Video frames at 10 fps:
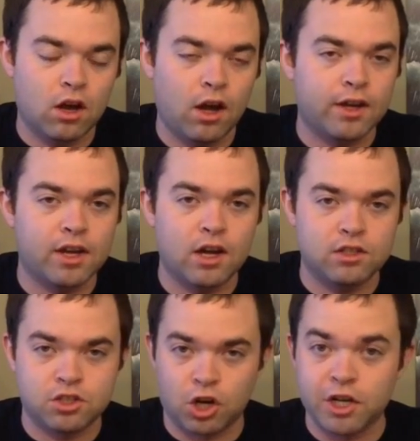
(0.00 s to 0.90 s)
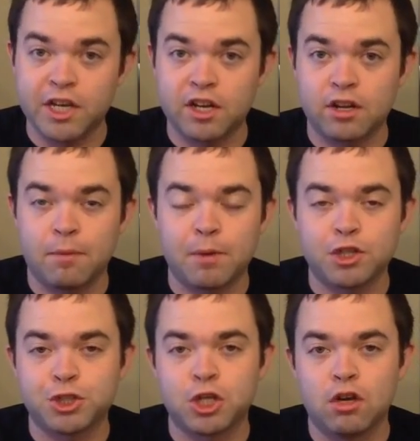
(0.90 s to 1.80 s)
I started getting a
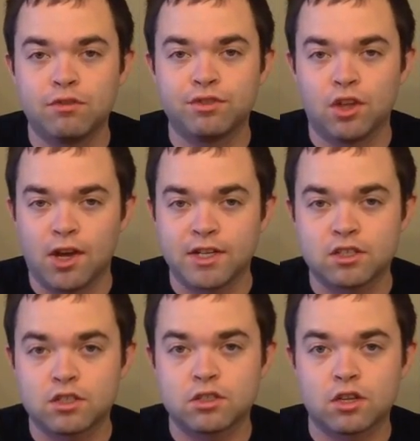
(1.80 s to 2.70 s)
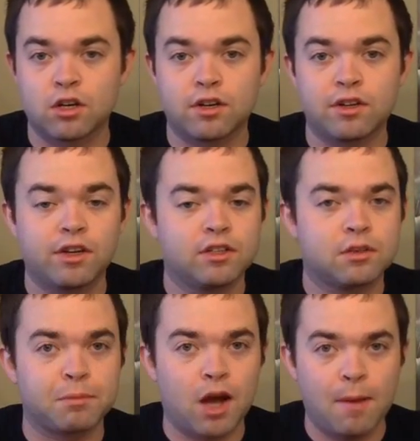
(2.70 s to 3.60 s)
bunch of likes, starting to get
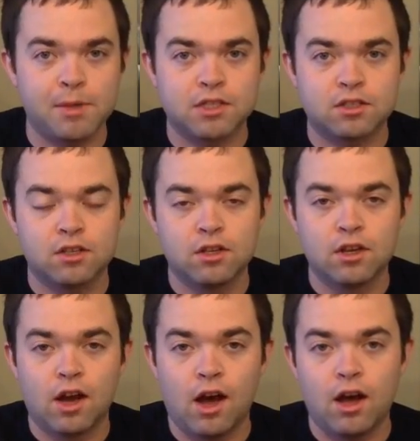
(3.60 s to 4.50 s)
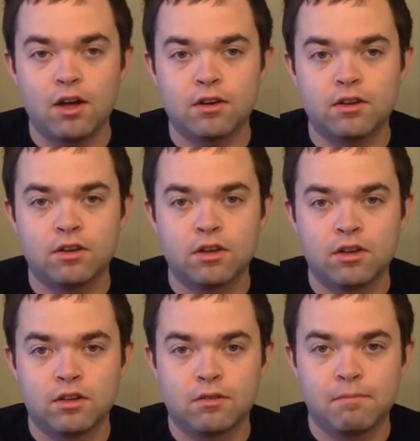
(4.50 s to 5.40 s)
some comments on
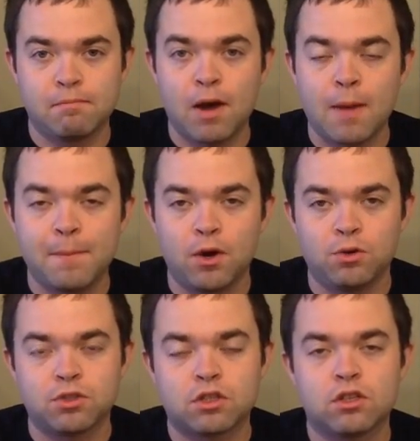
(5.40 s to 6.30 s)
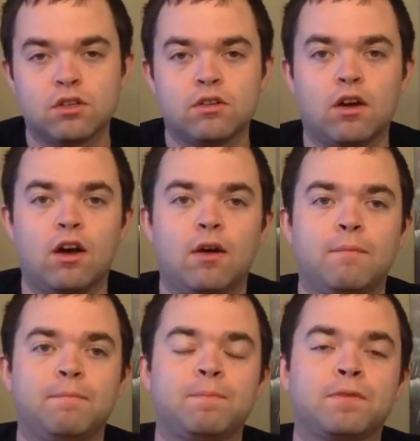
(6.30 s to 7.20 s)
my post
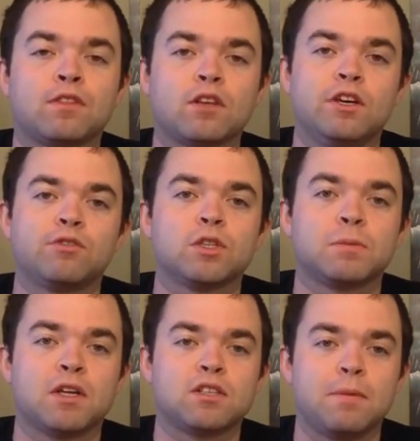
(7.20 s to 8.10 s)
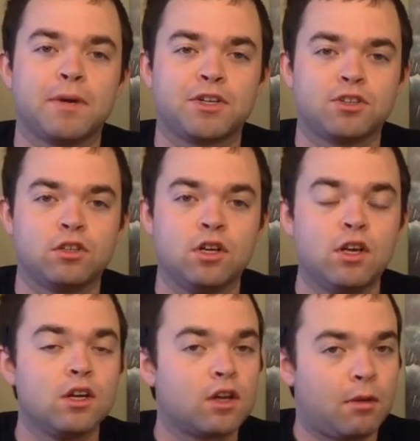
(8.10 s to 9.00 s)
in response to that picture.
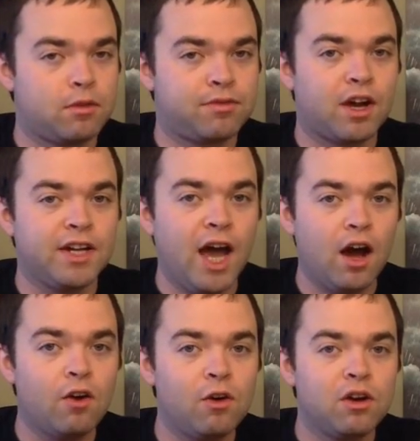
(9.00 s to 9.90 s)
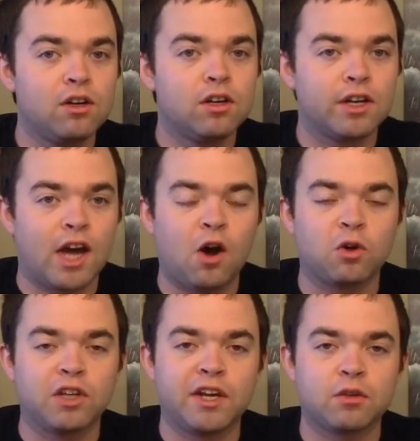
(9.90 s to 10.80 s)
Come to find out, an
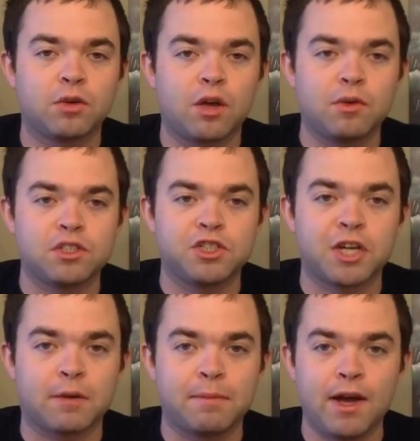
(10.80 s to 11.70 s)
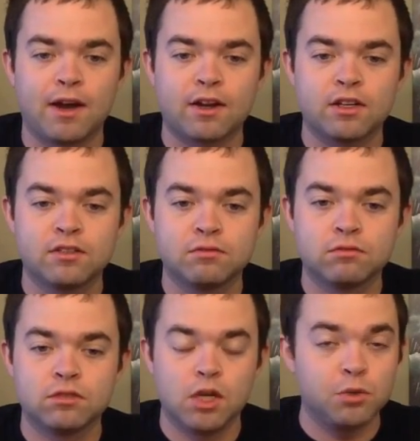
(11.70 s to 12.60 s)
hour later when I went to check back,
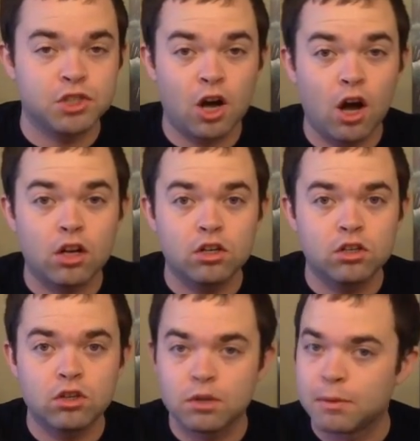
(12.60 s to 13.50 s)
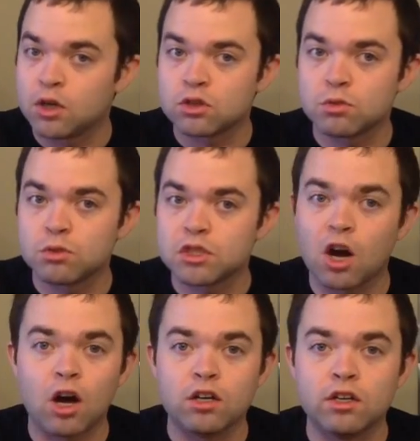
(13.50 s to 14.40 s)
it was gone. The post was
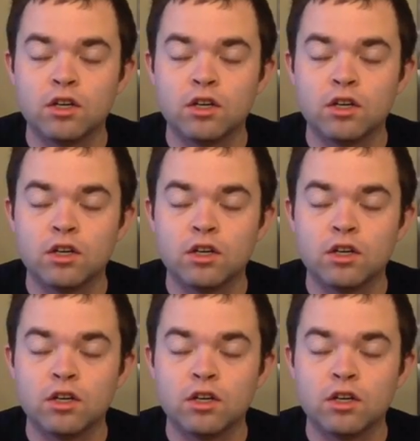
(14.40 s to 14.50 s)
gone.